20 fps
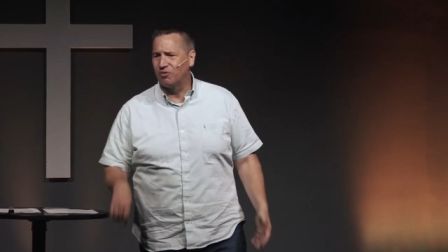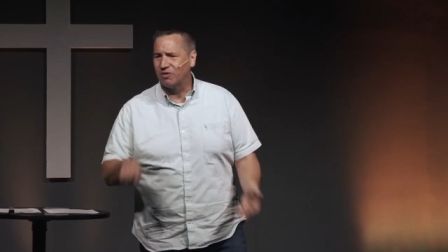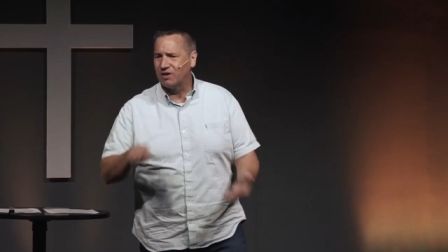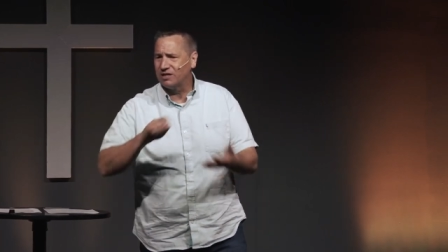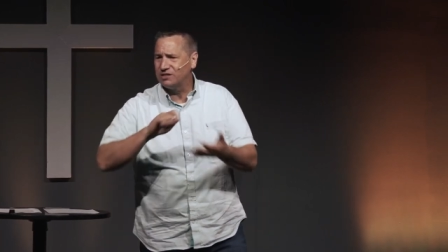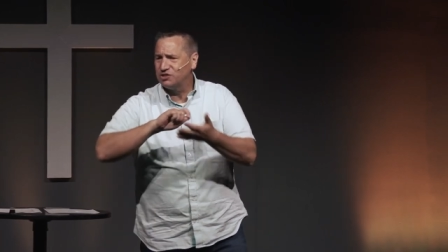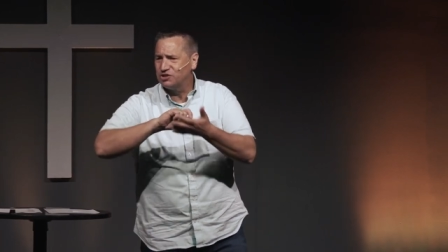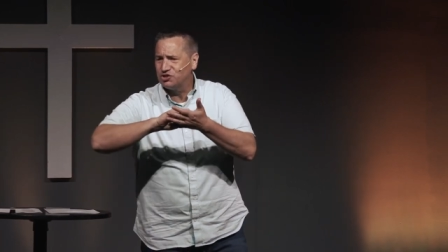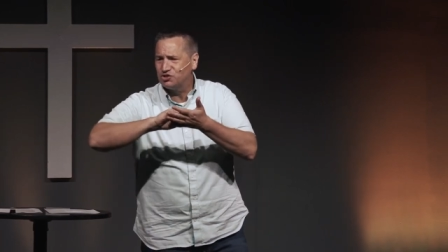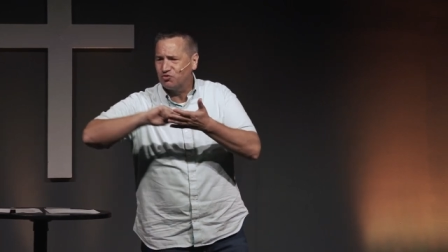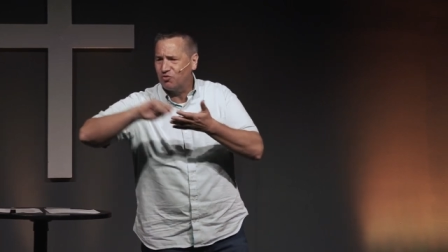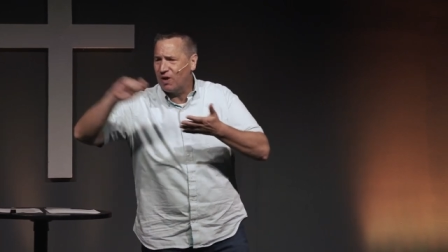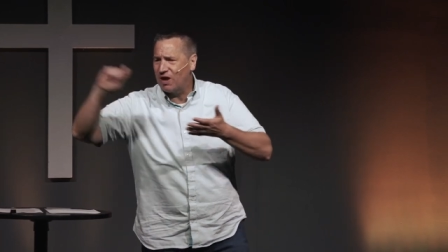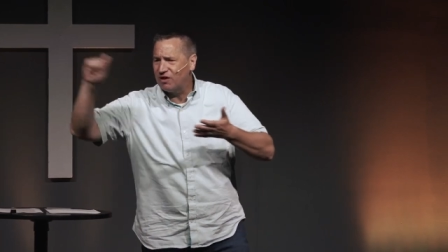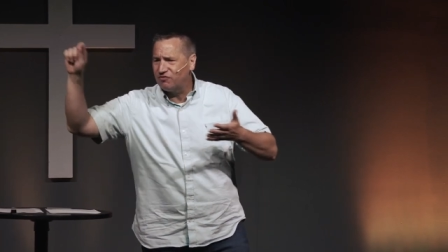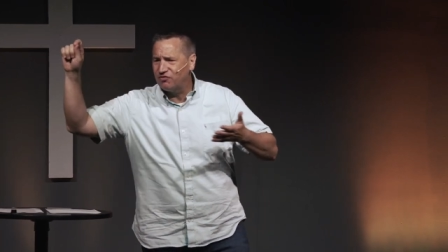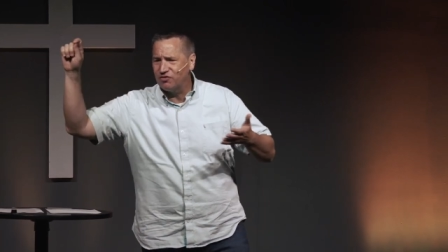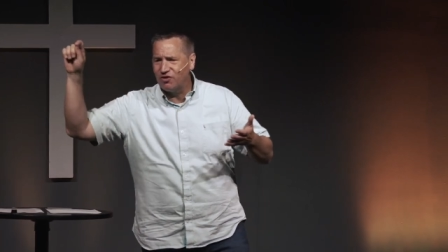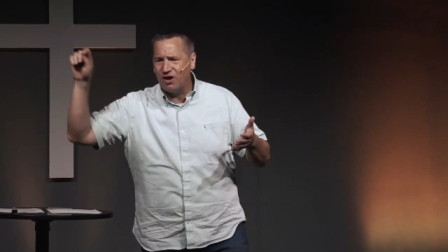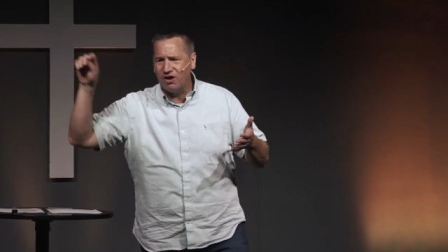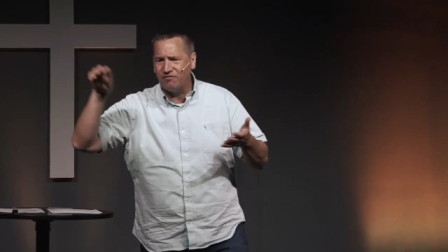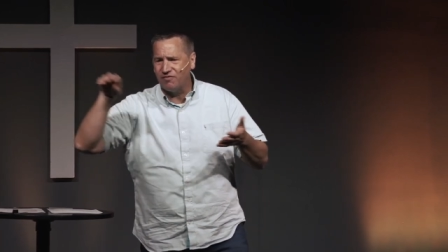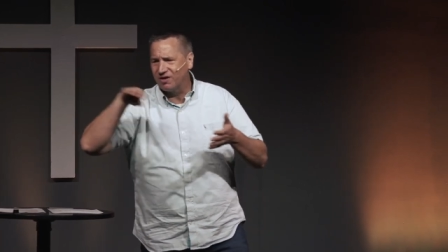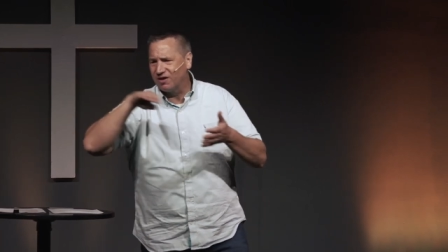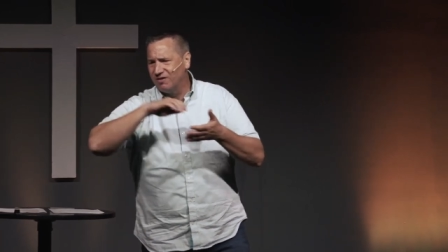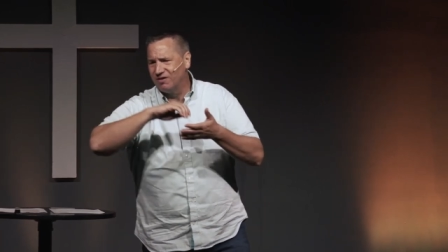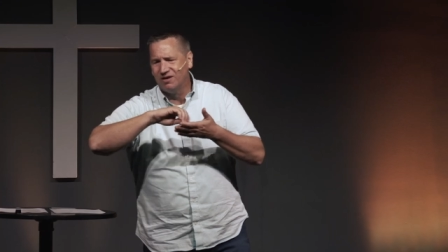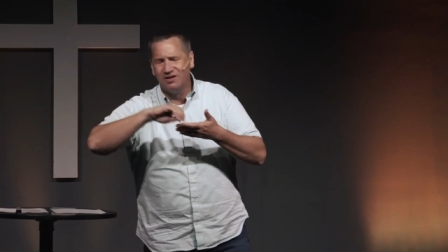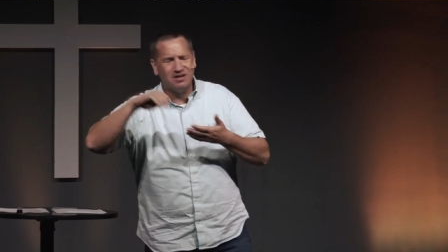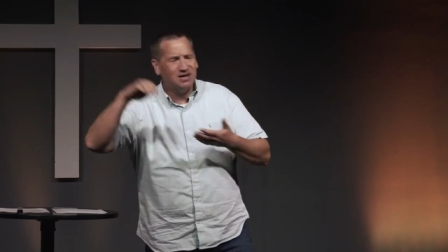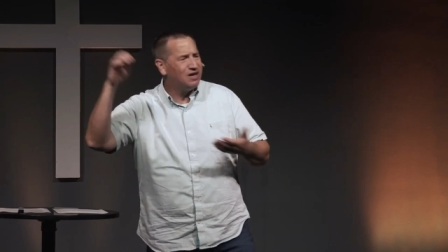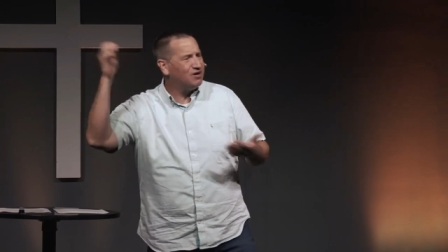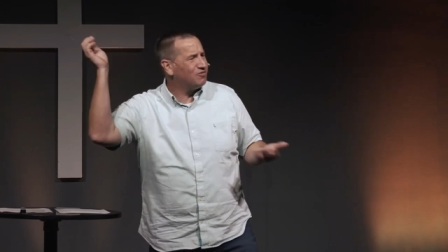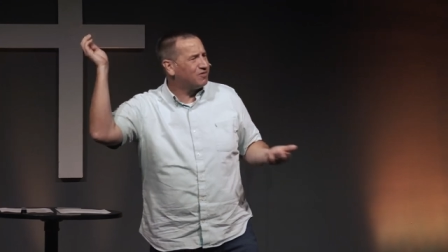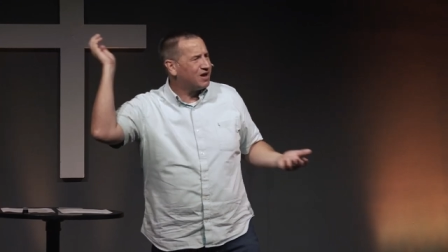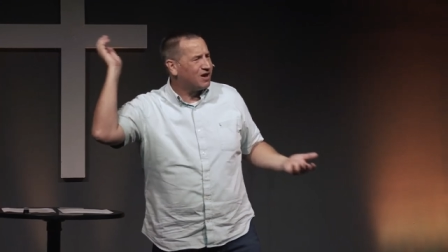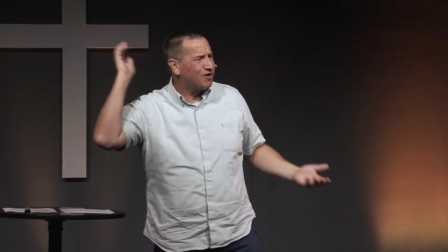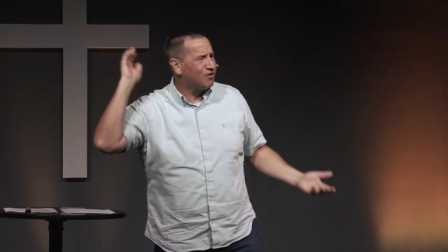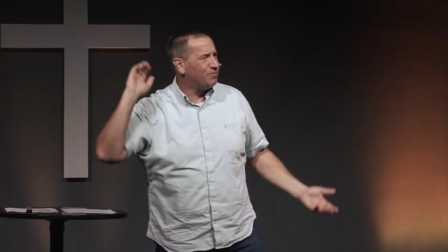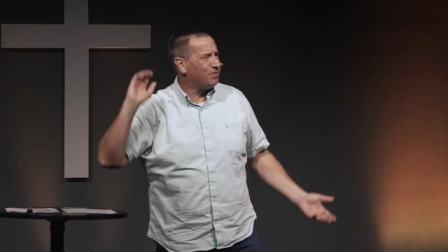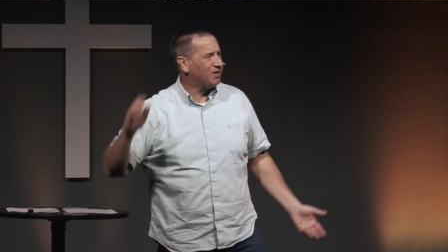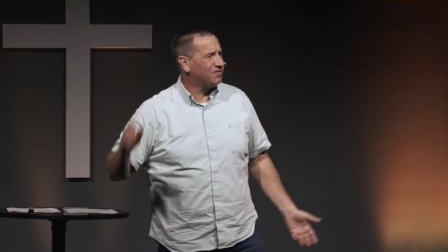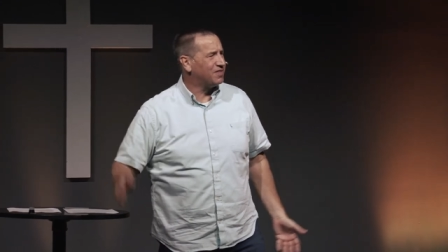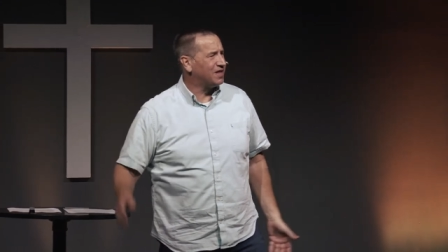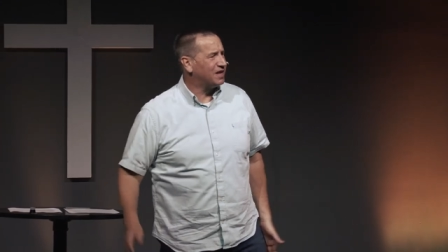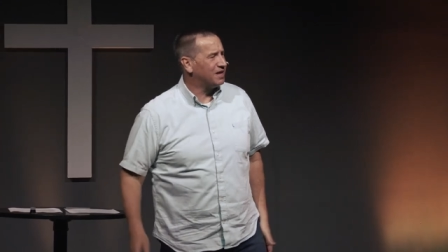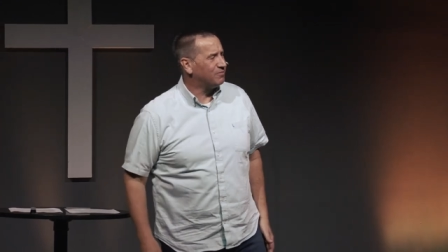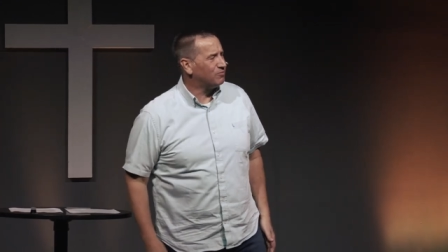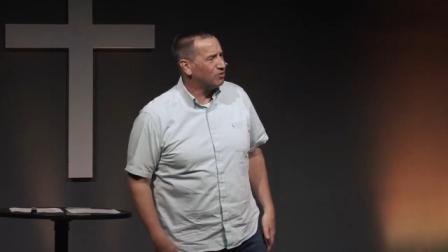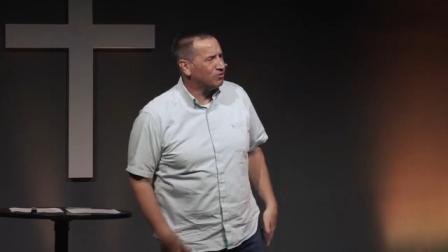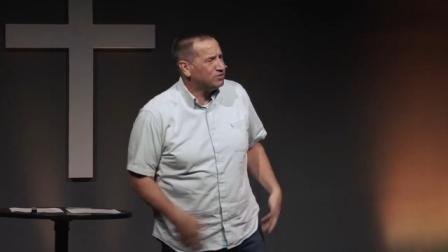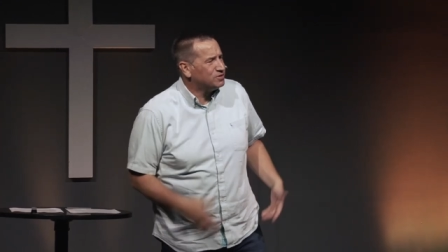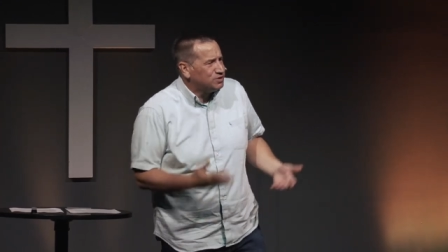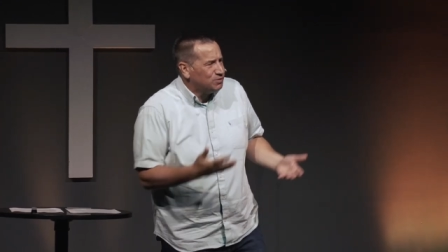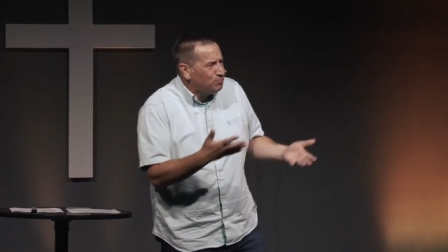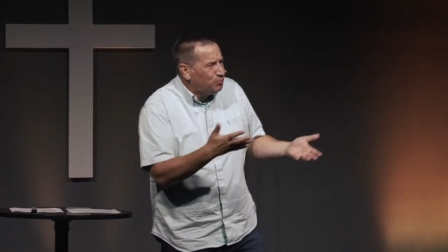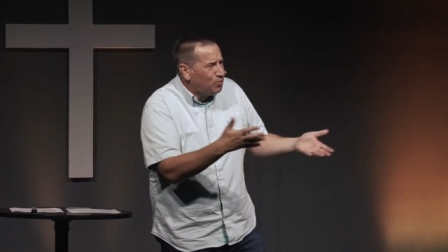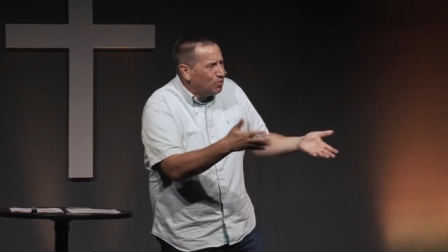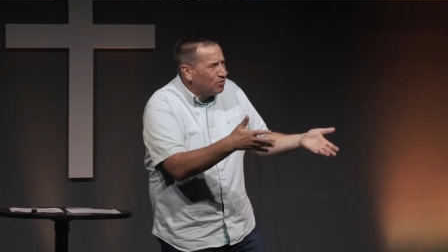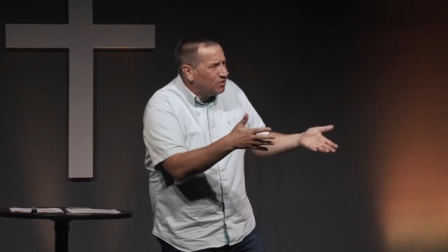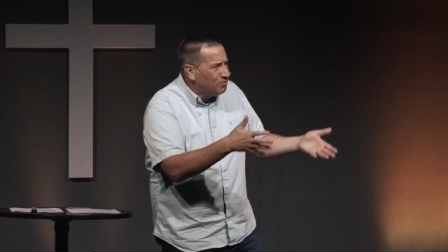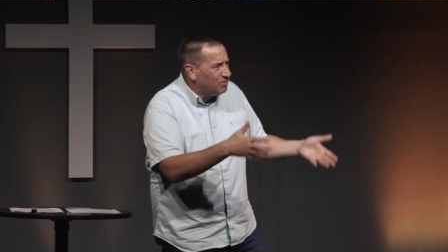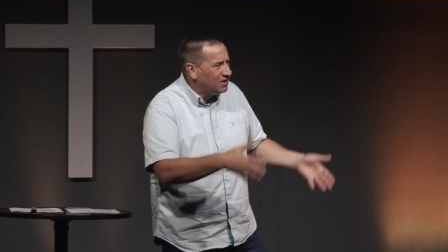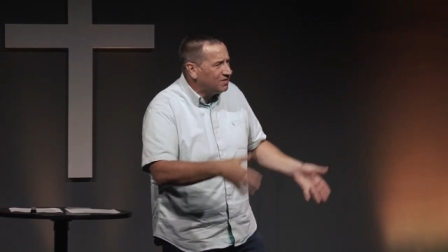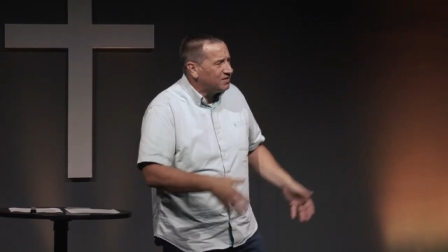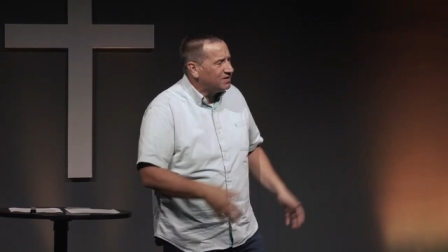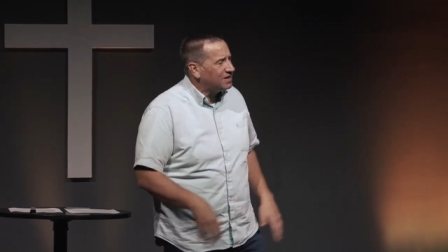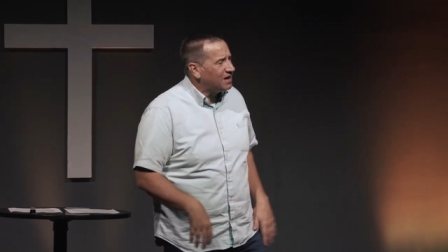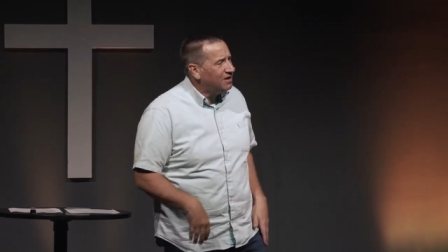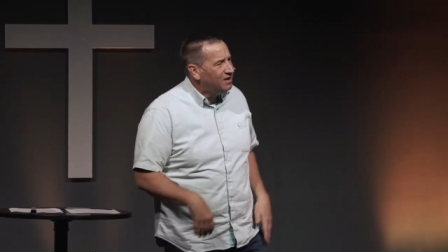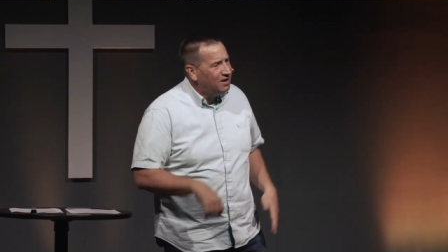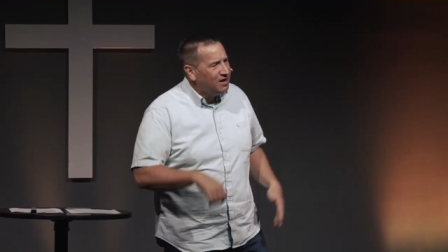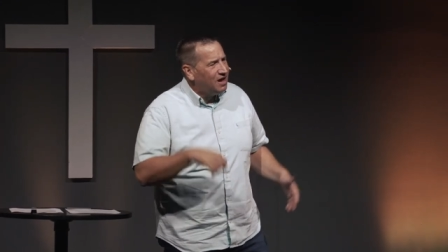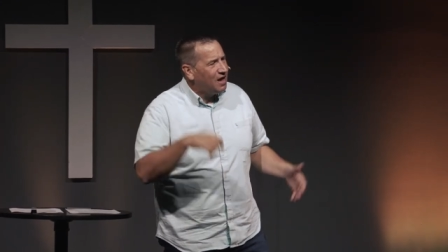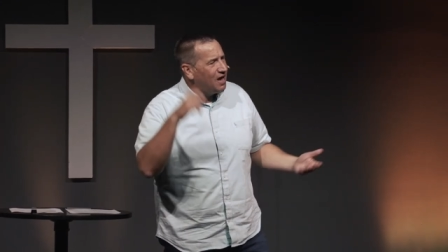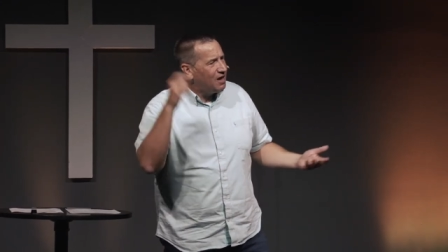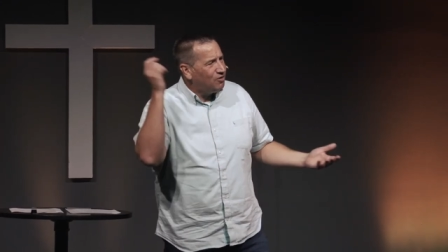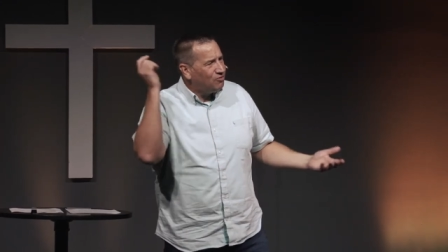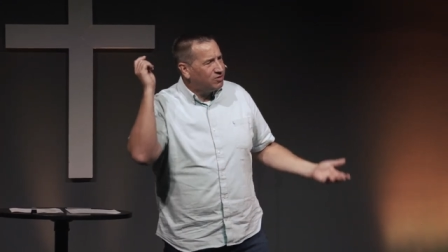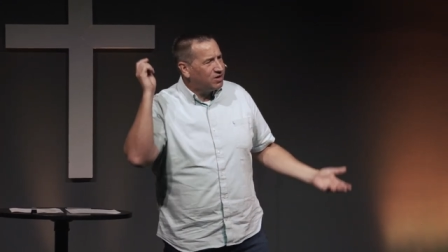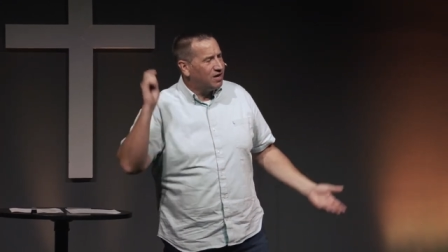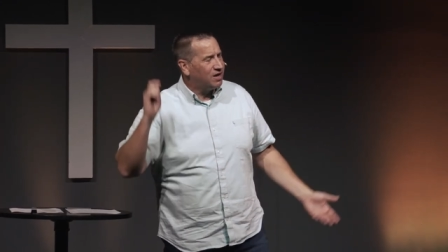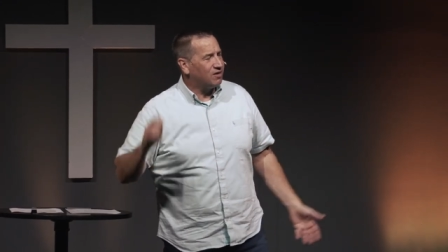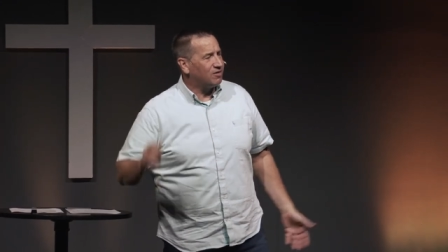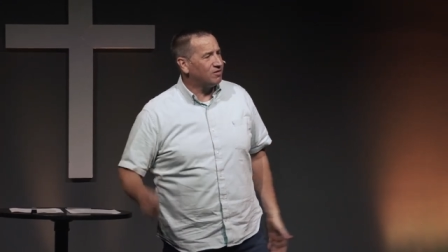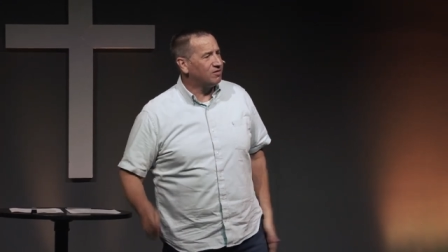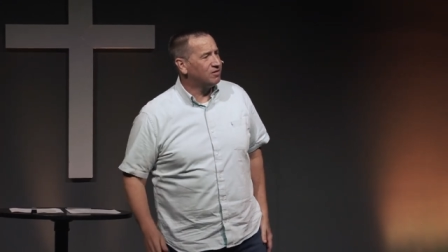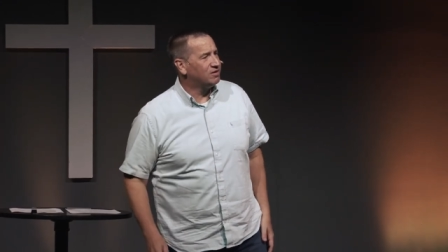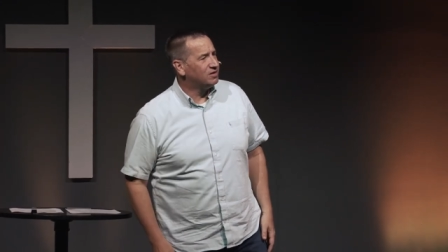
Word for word: And I just scratch it off. I go, I don't care about that anymore. It was important to me at the time. I don't care.